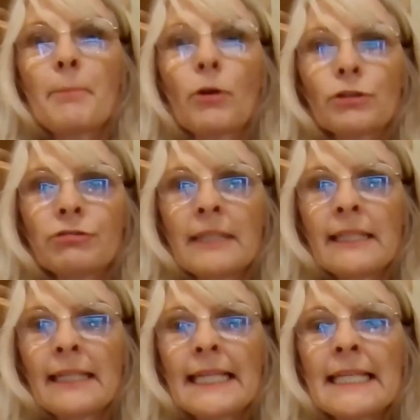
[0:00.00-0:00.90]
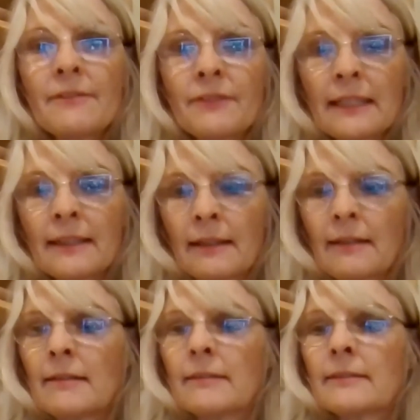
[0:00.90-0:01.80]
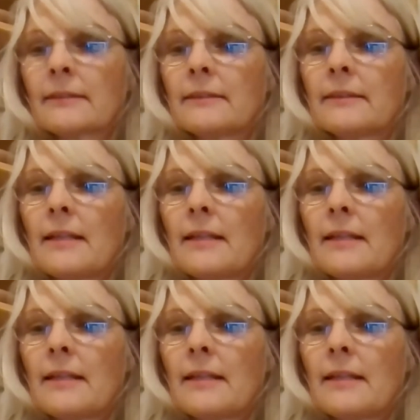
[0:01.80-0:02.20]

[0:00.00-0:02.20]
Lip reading: pottery evening class.